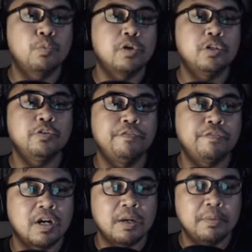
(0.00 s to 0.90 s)
where to
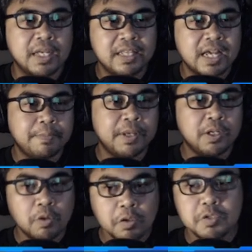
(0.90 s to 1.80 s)
farm the adapt and
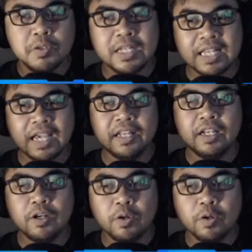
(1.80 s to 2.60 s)
also the sign here